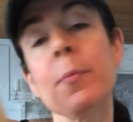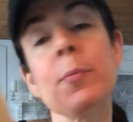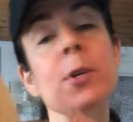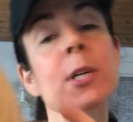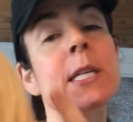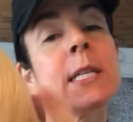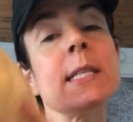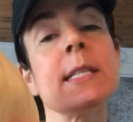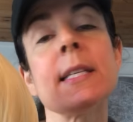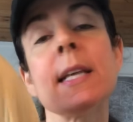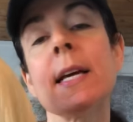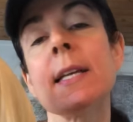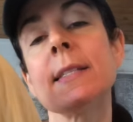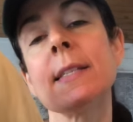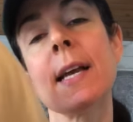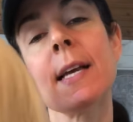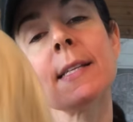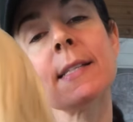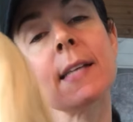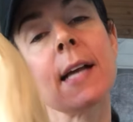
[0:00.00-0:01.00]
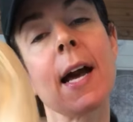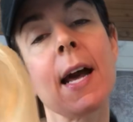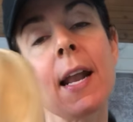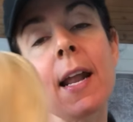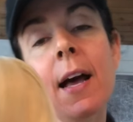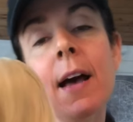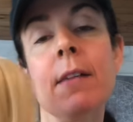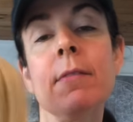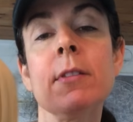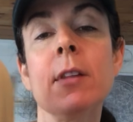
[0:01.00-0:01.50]
princess has
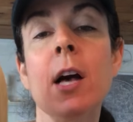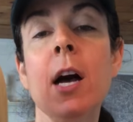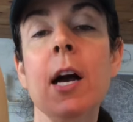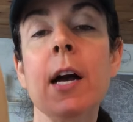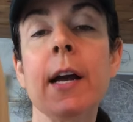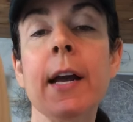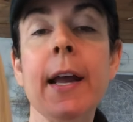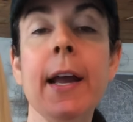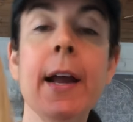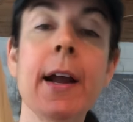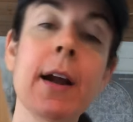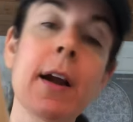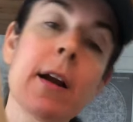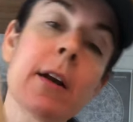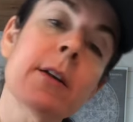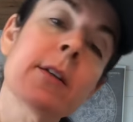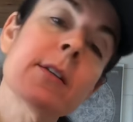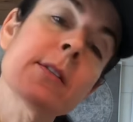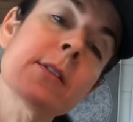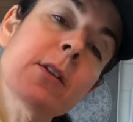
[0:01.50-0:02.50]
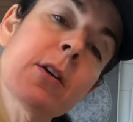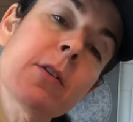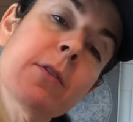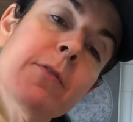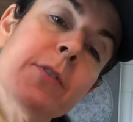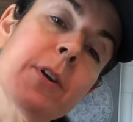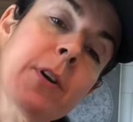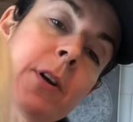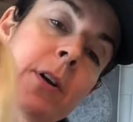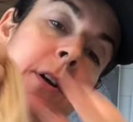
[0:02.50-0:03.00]
gotta have long hair. So
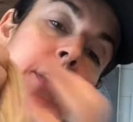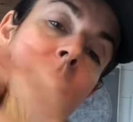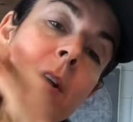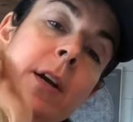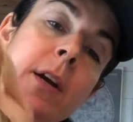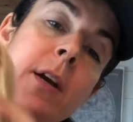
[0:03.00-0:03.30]
if you're